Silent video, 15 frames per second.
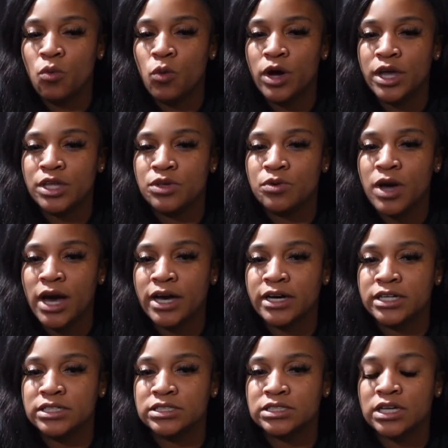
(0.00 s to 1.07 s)
what you
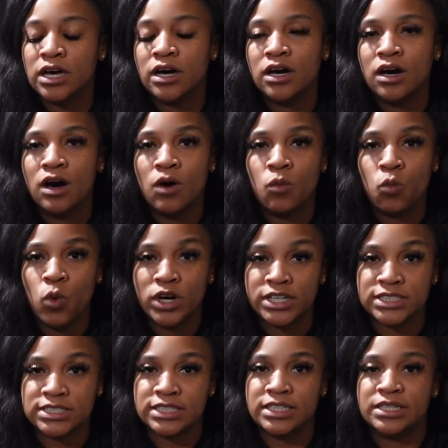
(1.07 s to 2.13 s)
guys uh, want to
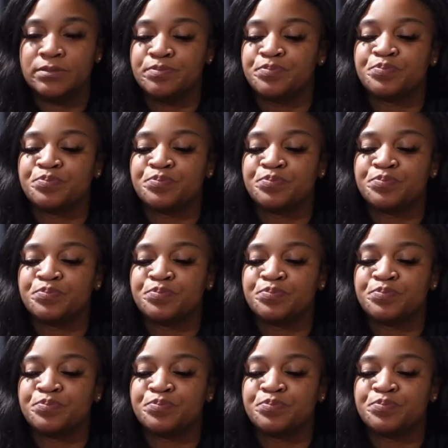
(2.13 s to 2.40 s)
see.